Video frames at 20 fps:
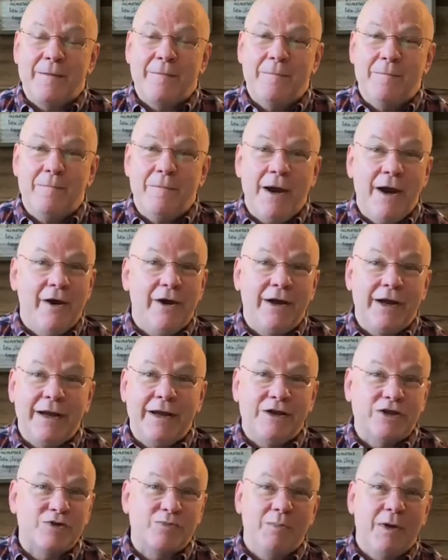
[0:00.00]
Mary,
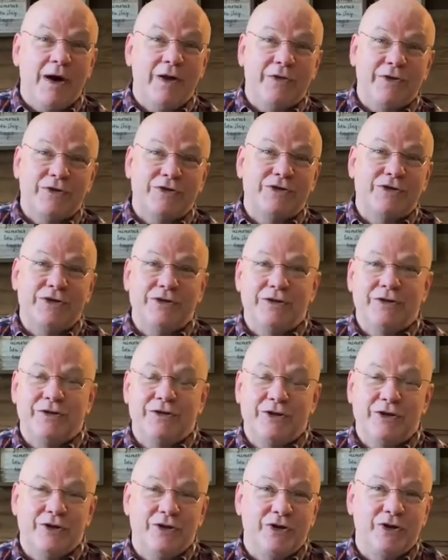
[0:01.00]
his mother, to
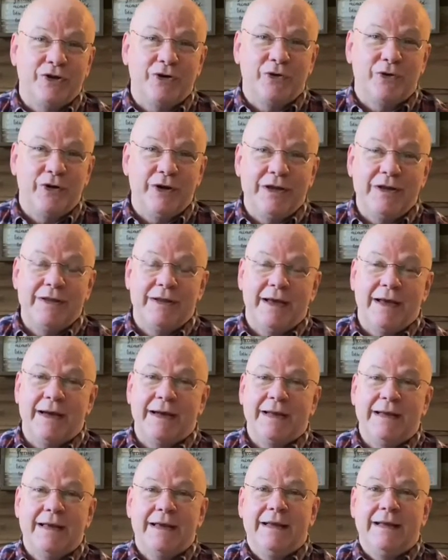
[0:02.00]
the degree
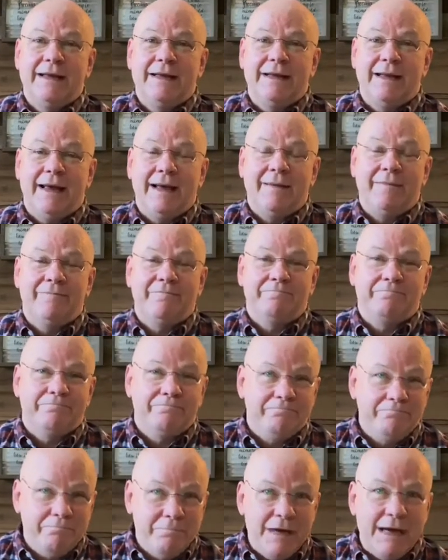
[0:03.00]
that
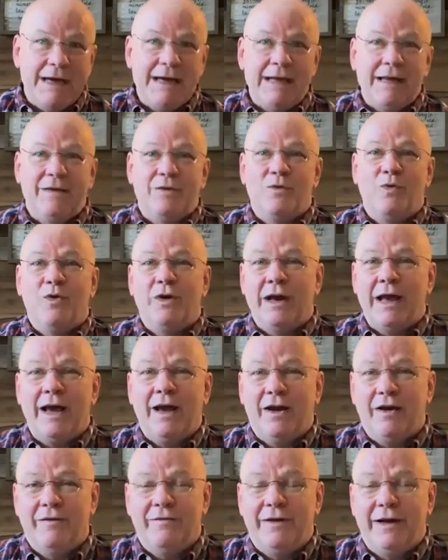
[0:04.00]
many want to
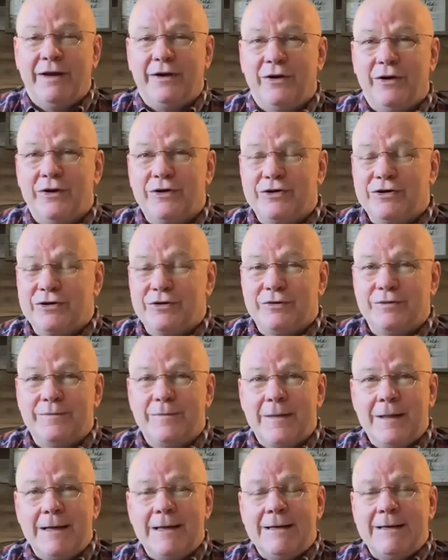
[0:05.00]
elevate her to,
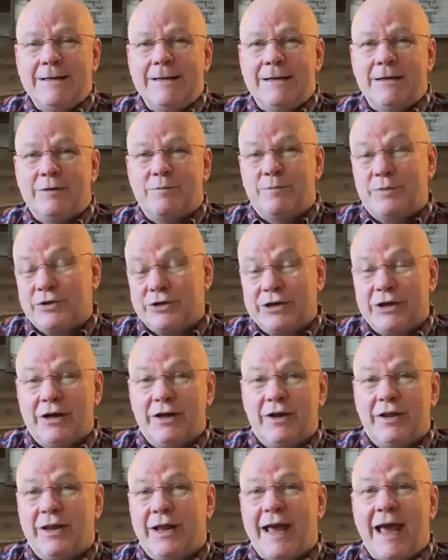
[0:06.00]

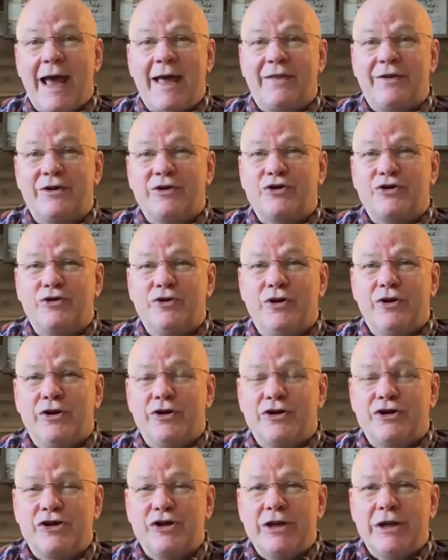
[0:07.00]
particularly the Catholic
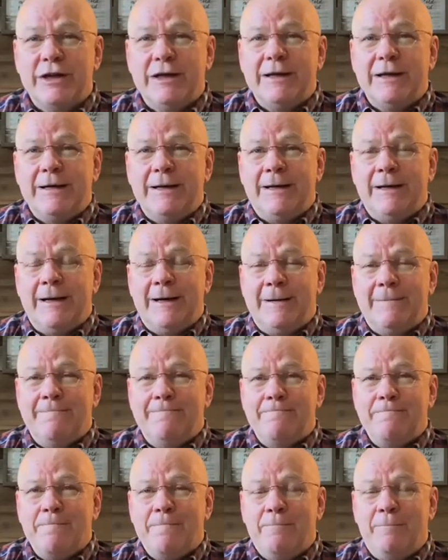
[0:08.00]
Church.
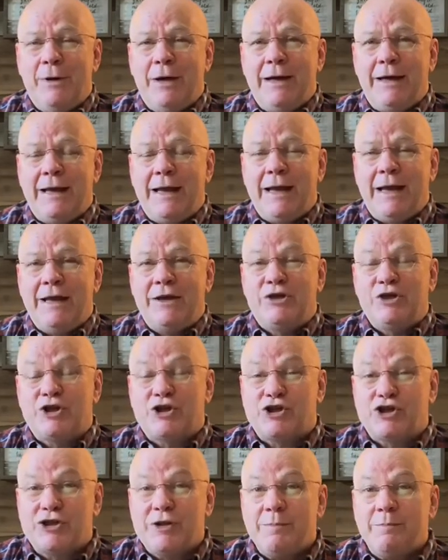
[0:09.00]
But it
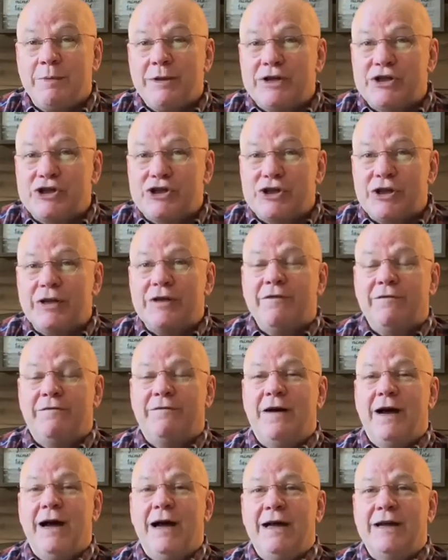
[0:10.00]
just simply
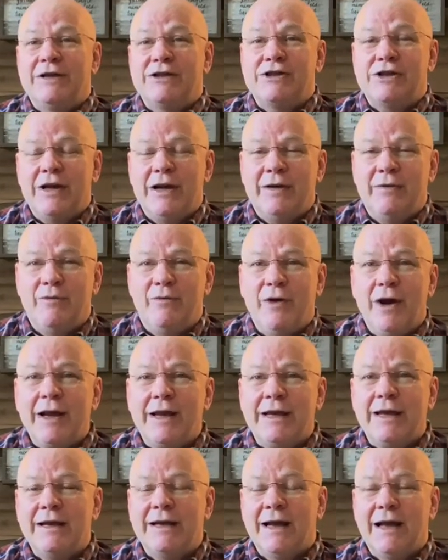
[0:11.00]
signifies and
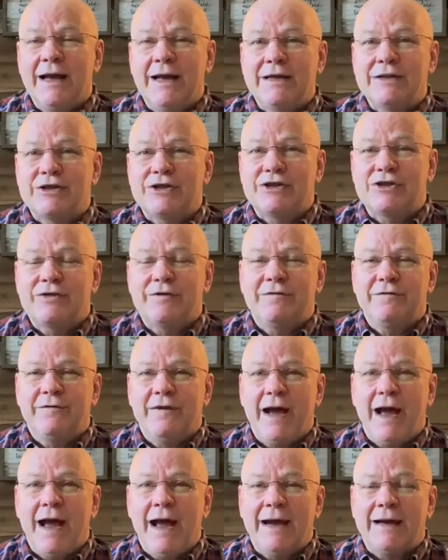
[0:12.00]
recognizes the
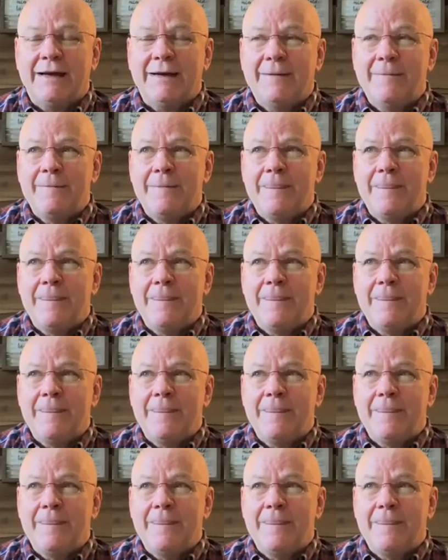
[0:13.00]
fact